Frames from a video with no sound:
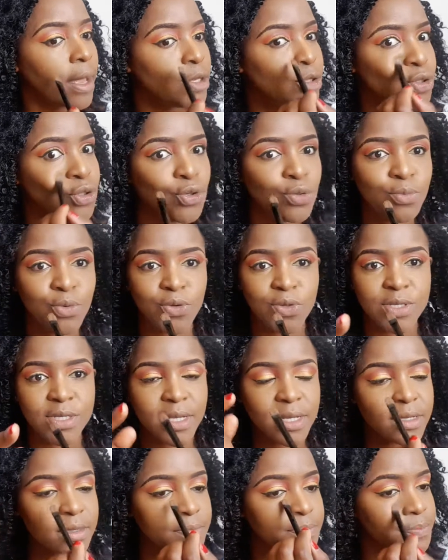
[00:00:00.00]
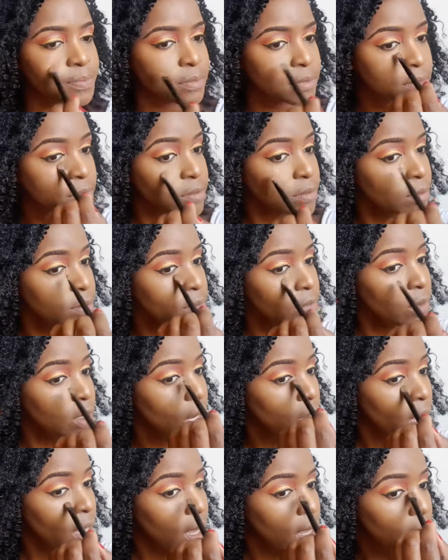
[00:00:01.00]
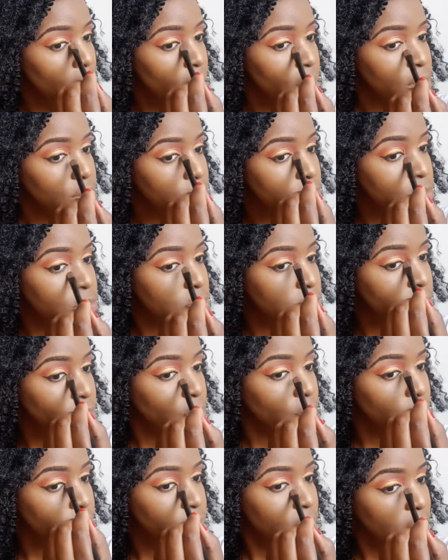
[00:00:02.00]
New music. So